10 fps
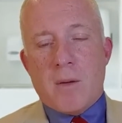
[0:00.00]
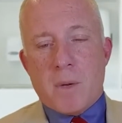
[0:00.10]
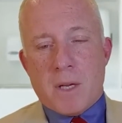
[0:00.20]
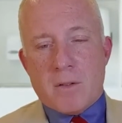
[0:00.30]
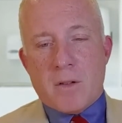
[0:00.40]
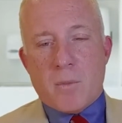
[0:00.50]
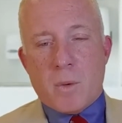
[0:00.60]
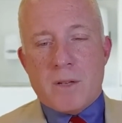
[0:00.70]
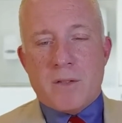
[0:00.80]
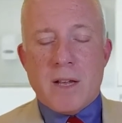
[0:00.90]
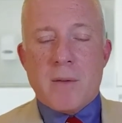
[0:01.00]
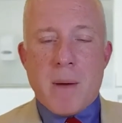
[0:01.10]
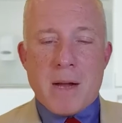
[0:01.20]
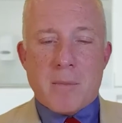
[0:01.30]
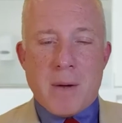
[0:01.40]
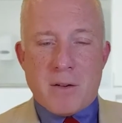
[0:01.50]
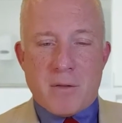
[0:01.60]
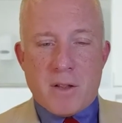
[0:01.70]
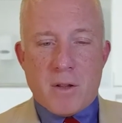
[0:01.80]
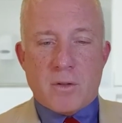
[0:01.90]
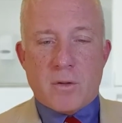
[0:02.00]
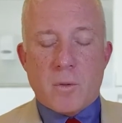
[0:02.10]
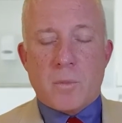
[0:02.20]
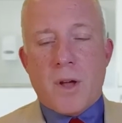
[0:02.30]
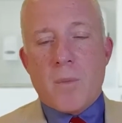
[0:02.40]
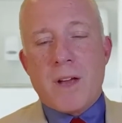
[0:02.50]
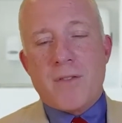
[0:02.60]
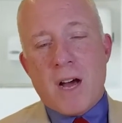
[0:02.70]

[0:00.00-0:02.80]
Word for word: because we see better benefit in those groups and we have